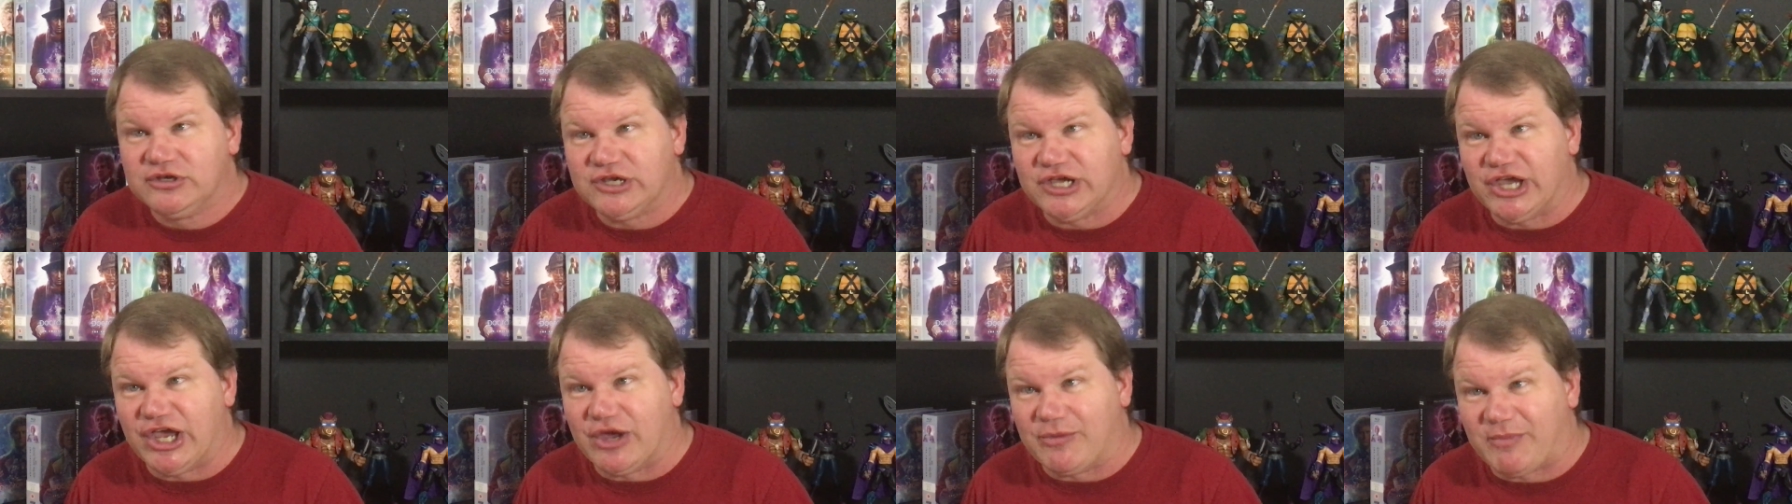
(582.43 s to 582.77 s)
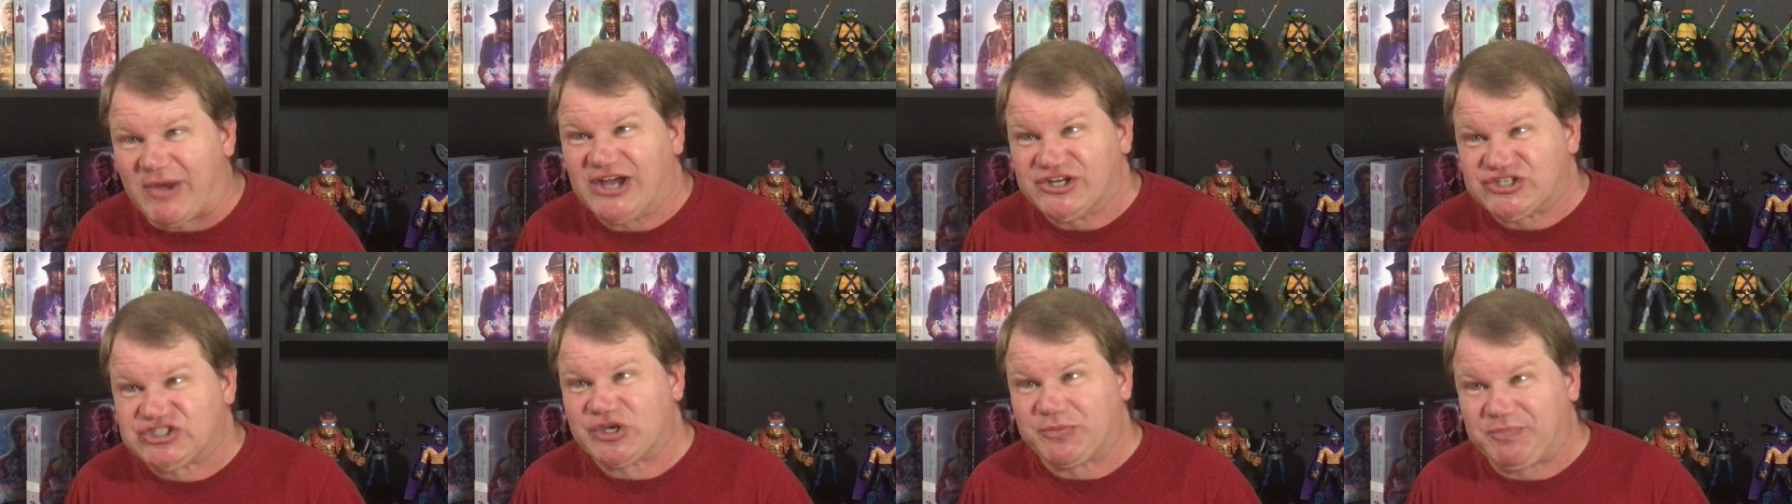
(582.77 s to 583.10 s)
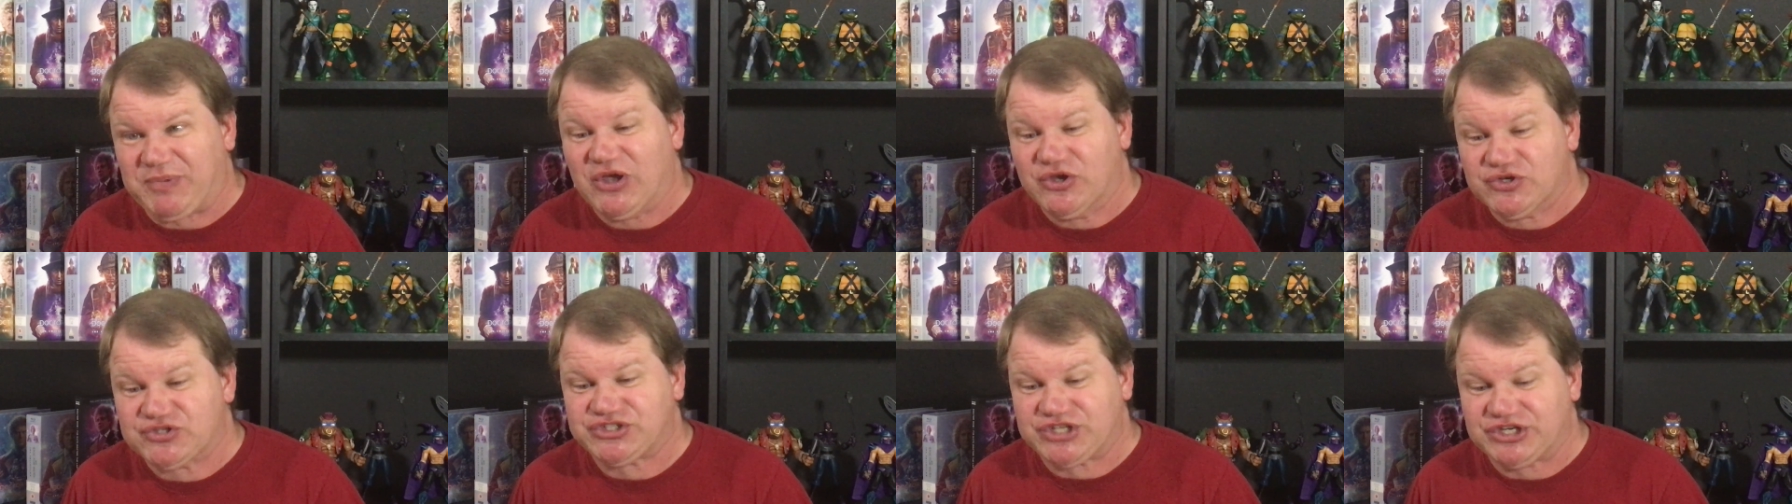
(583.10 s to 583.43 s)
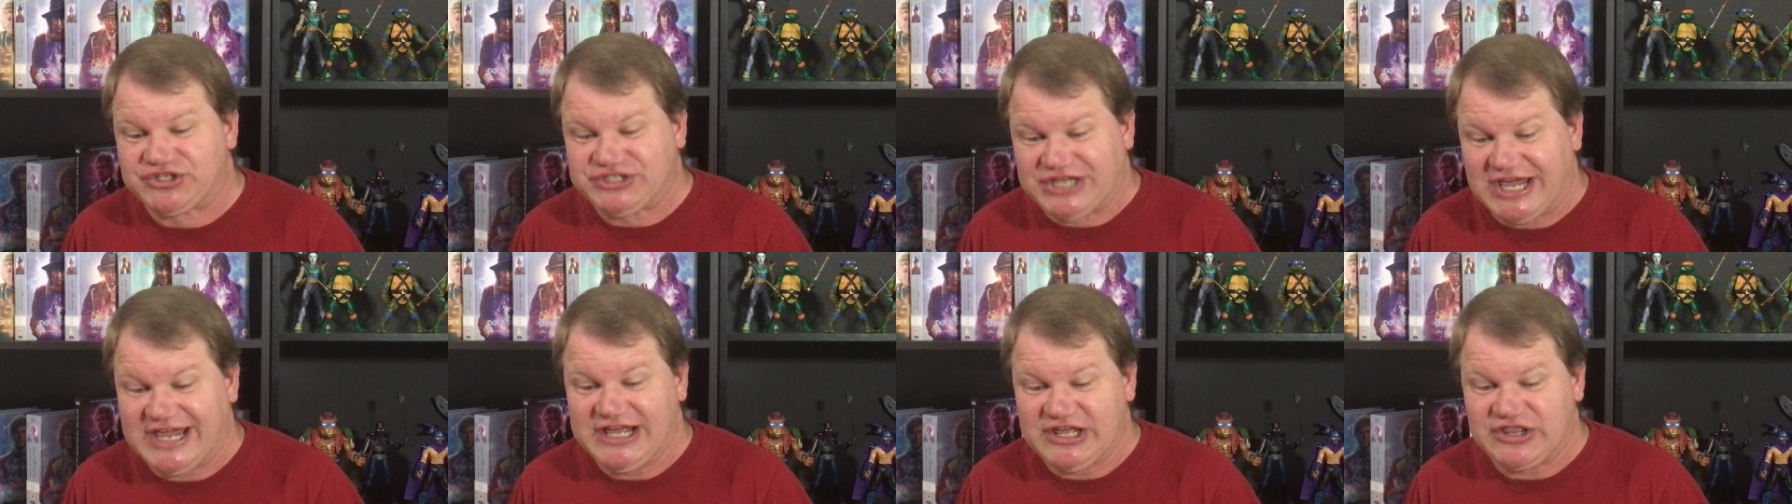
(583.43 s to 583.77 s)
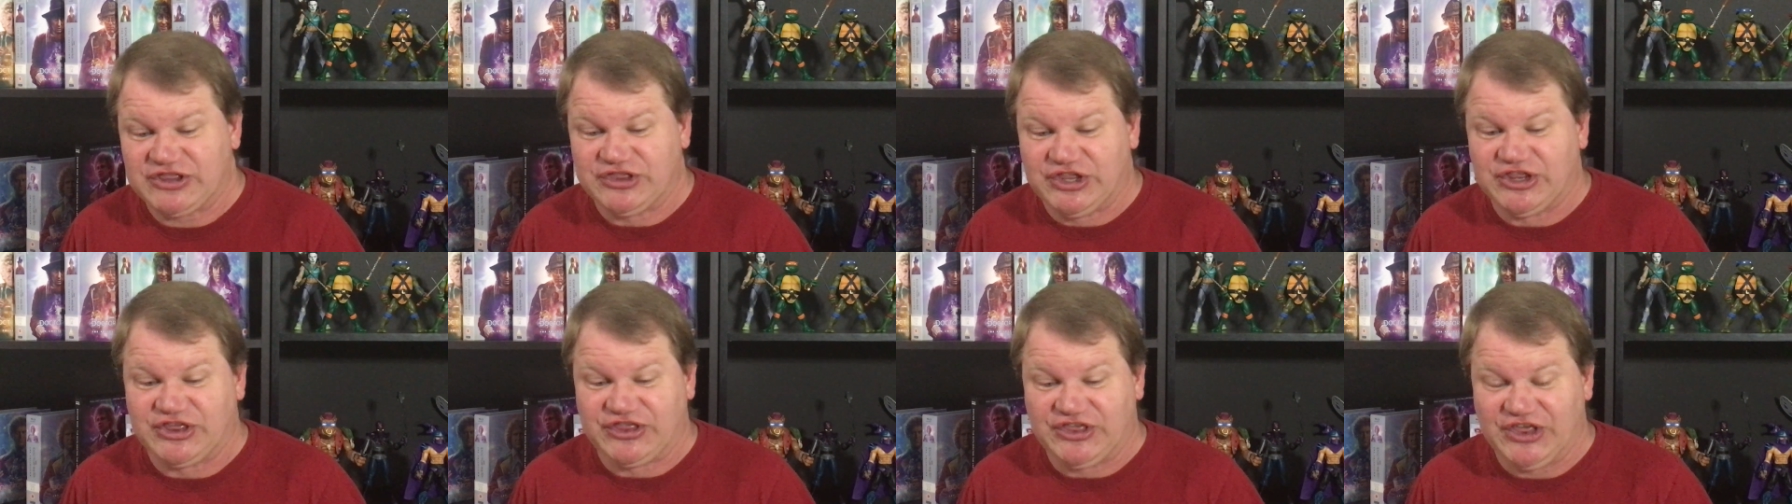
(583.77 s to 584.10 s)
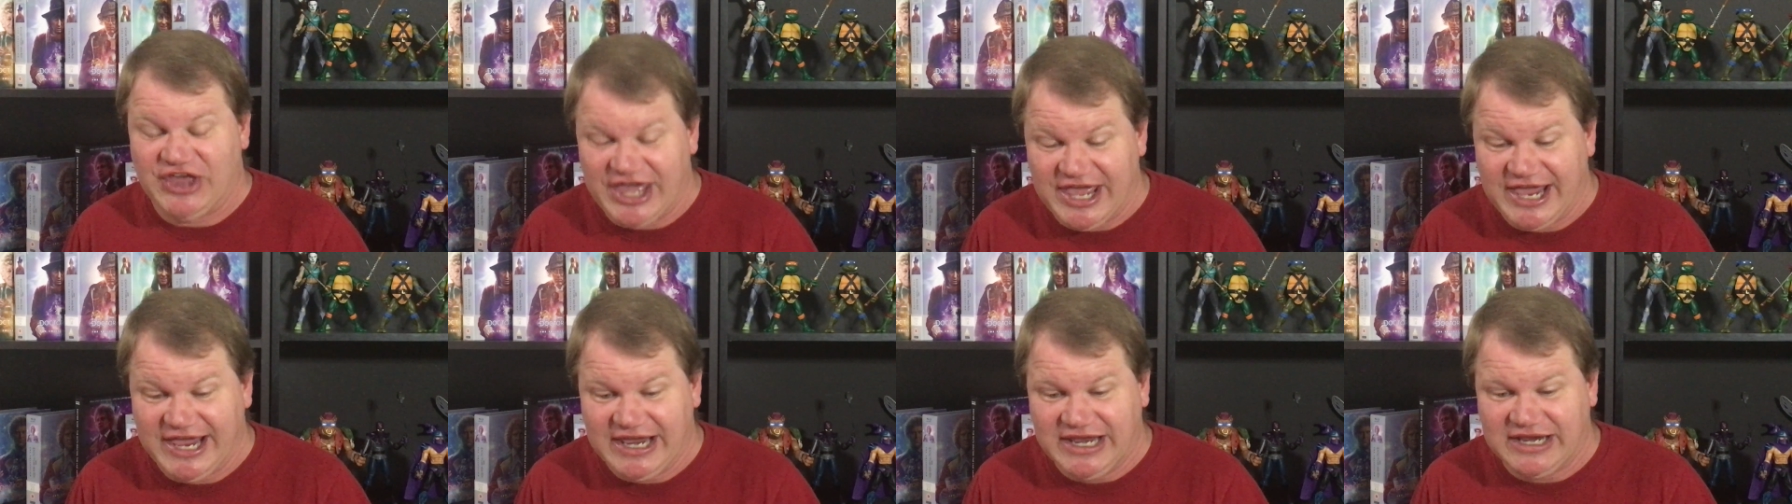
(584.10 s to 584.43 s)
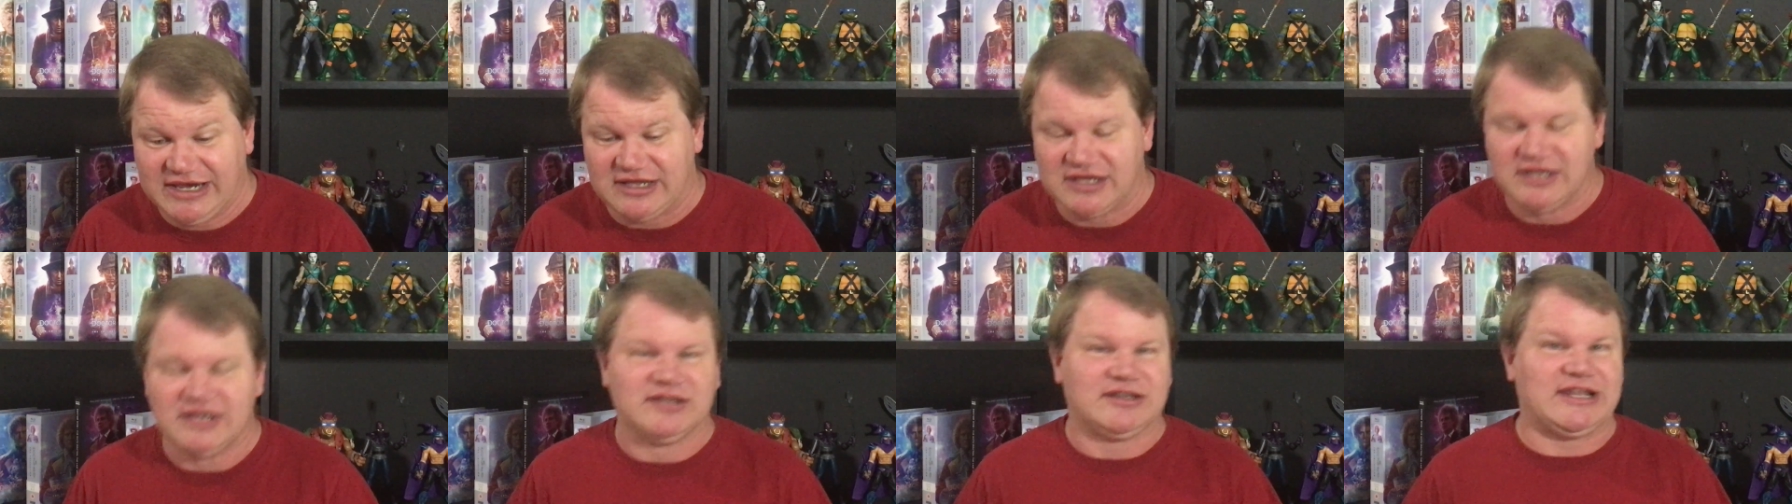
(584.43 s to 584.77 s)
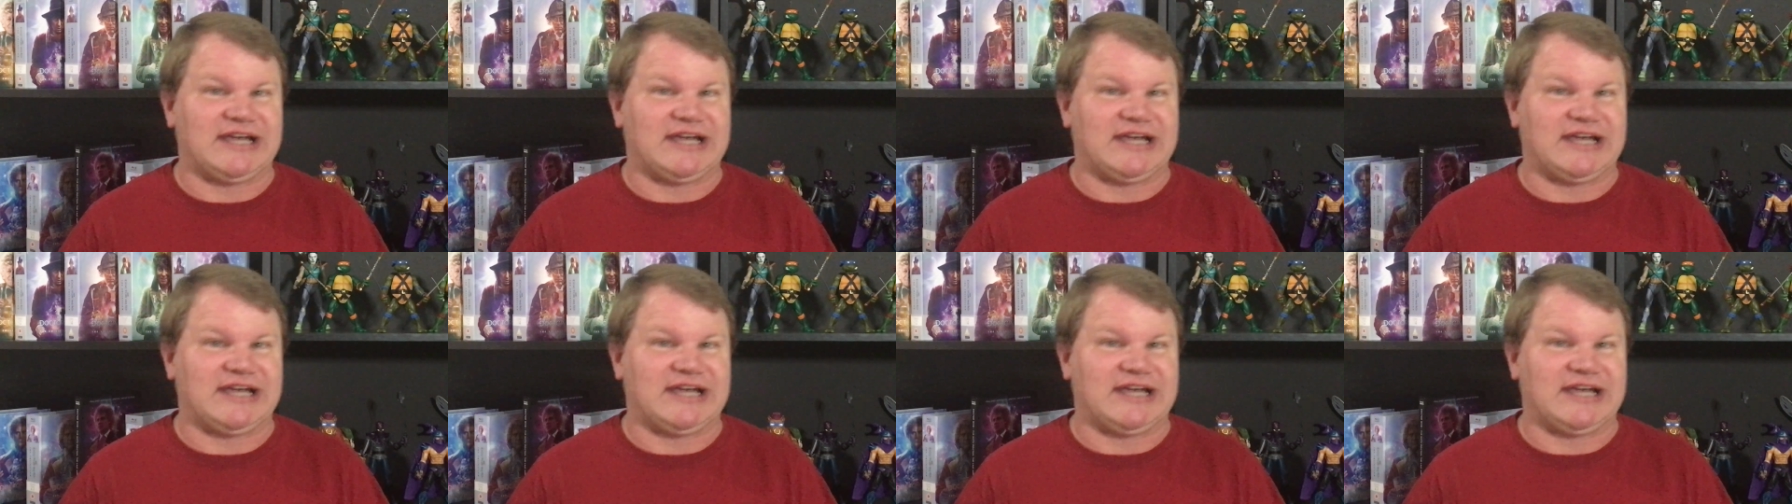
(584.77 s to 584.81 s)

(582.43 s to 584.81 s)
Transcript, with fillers: Am I supposed to take the thing?